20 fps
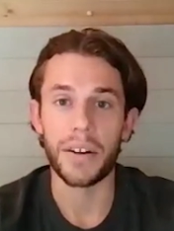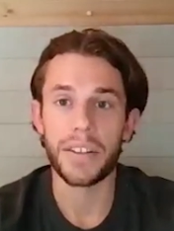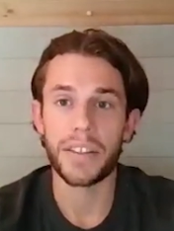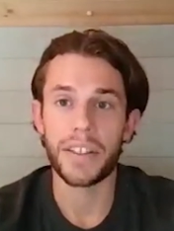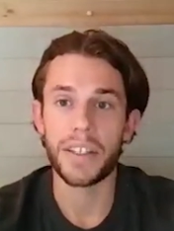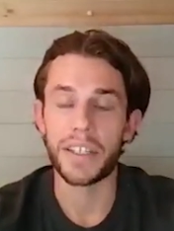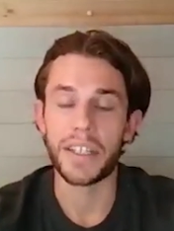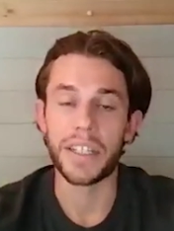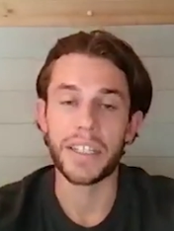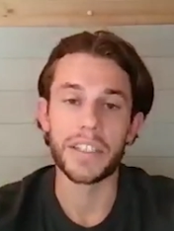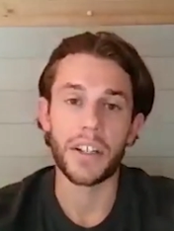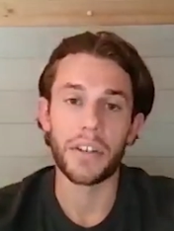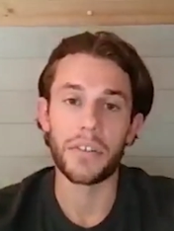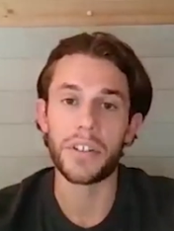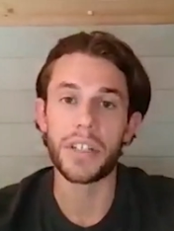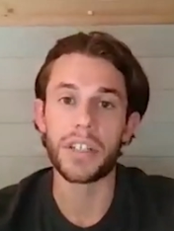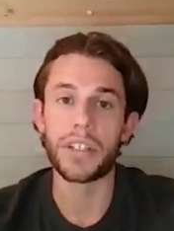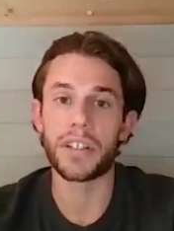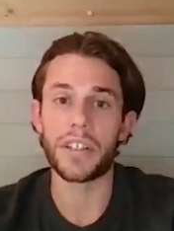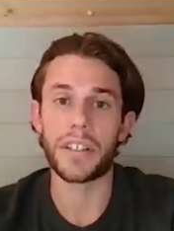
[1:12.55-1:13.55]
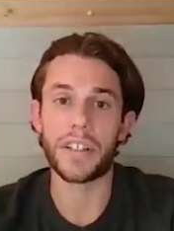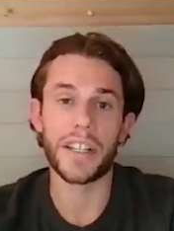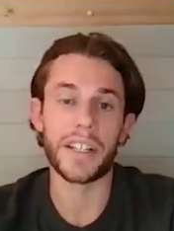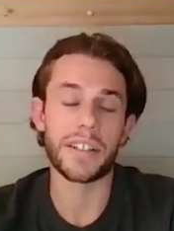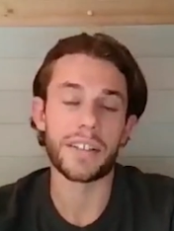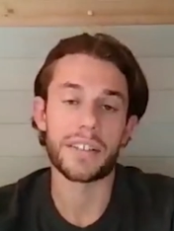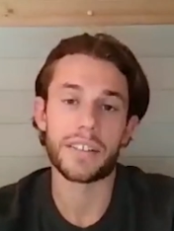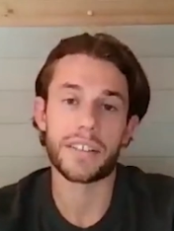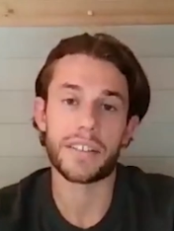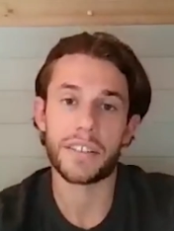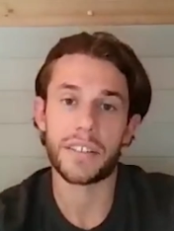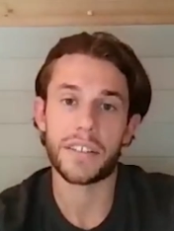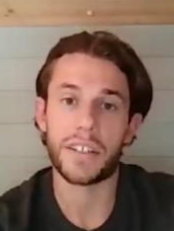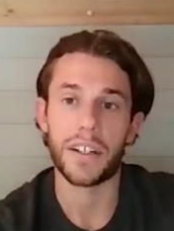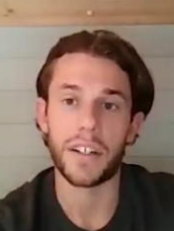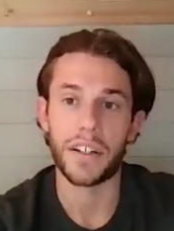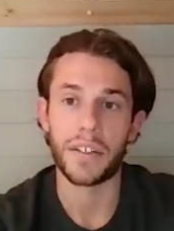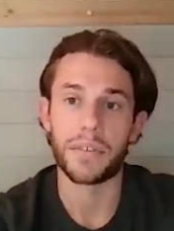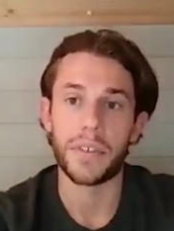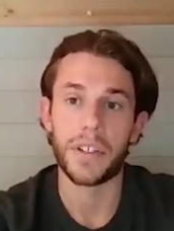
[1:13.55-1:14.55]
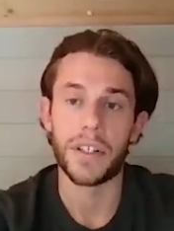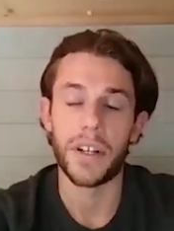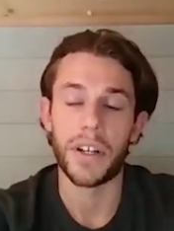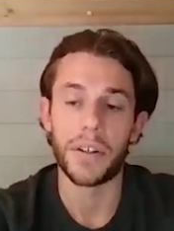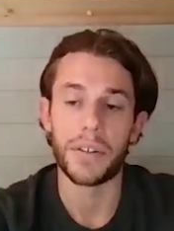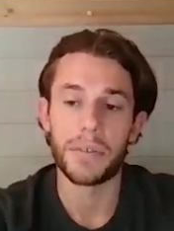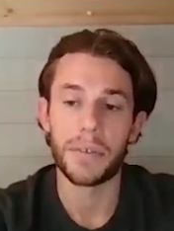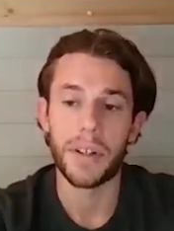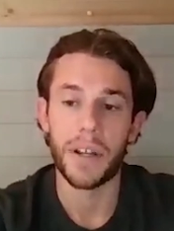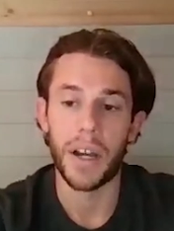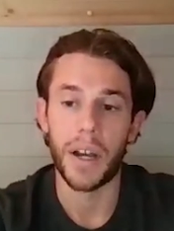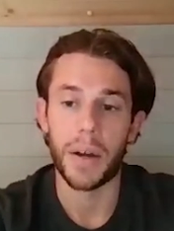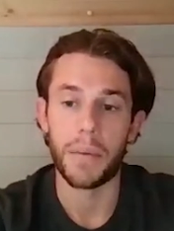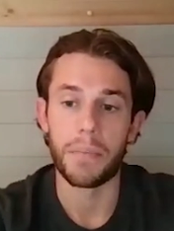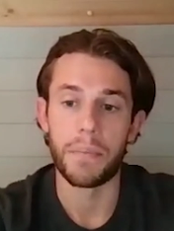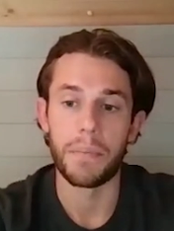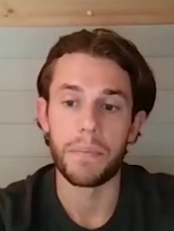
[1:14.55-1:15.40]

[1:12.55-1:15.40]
I think is only going to then kind of, you know, um,